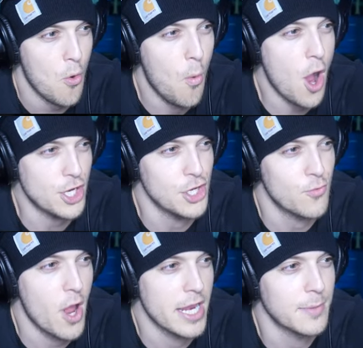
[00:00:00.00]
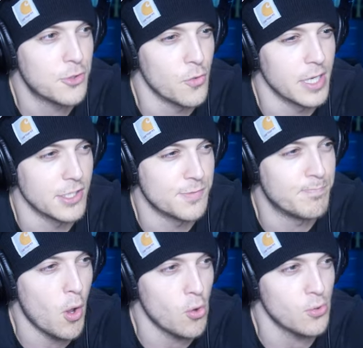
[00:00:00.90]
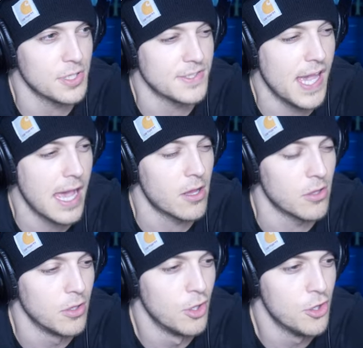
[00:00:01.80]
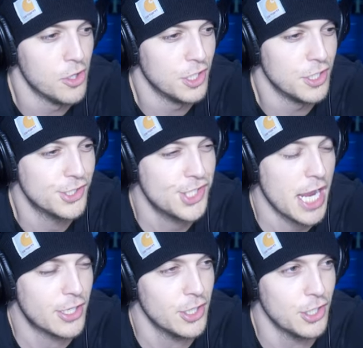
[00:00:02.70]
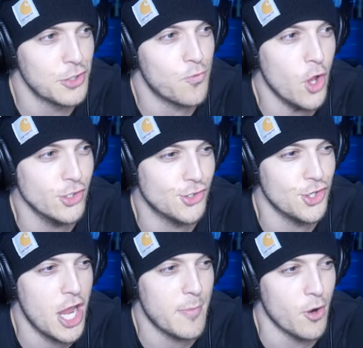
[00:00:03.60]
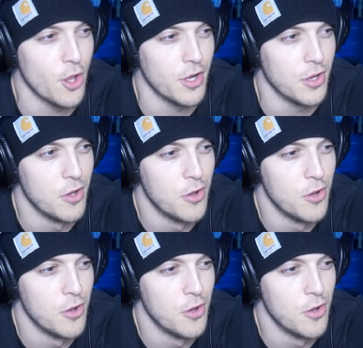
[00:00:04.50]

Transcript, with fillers: Walking right up to it is bold as hell. This guy clearly runs the neighborhood.